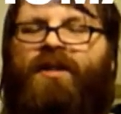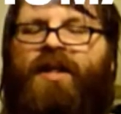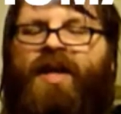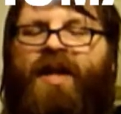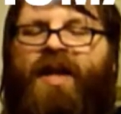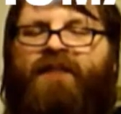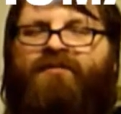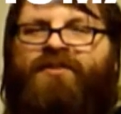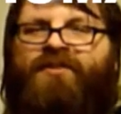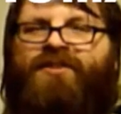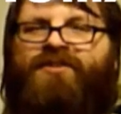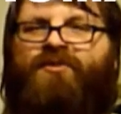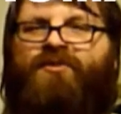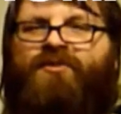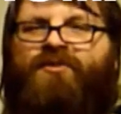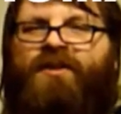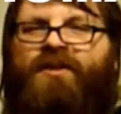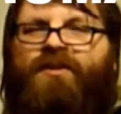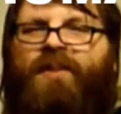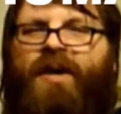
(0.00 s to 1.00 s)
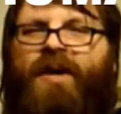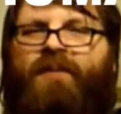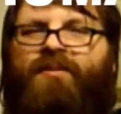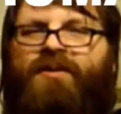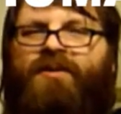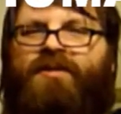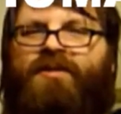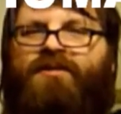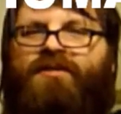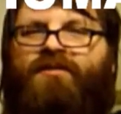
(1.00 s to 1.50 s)
Every story in the
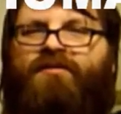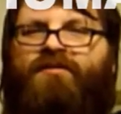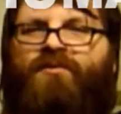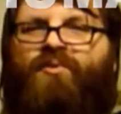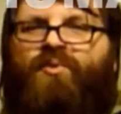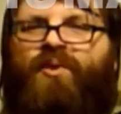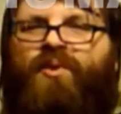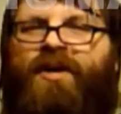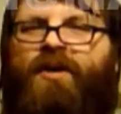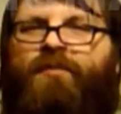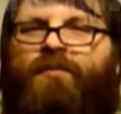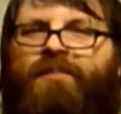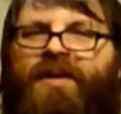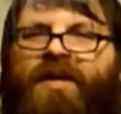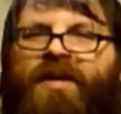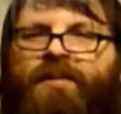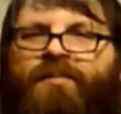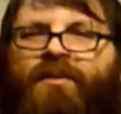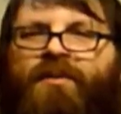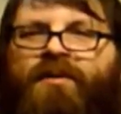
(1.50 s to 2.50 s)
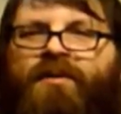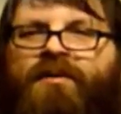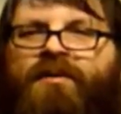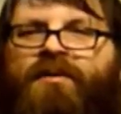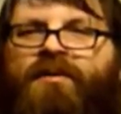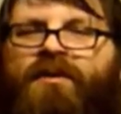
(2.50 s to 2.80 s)
Bible is of real people